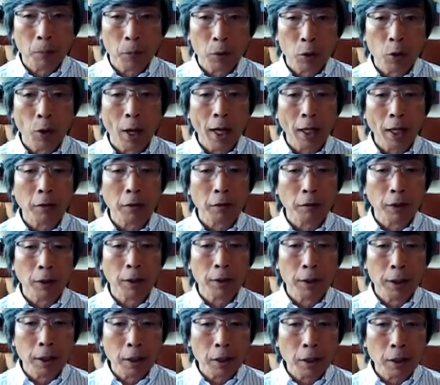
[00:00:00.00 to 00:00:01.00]
to
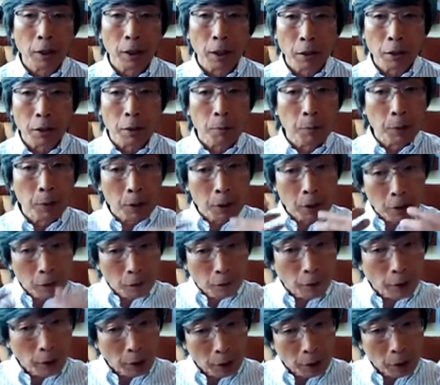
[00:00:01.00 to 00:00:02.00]
activate T cells
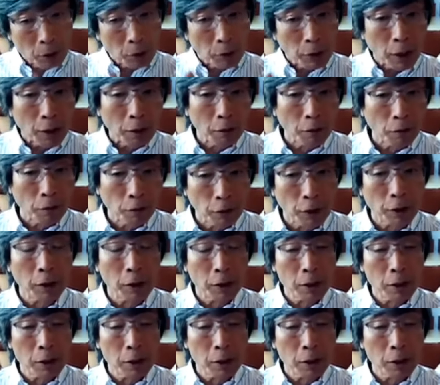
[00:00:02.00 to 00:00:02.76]
specifically to that infected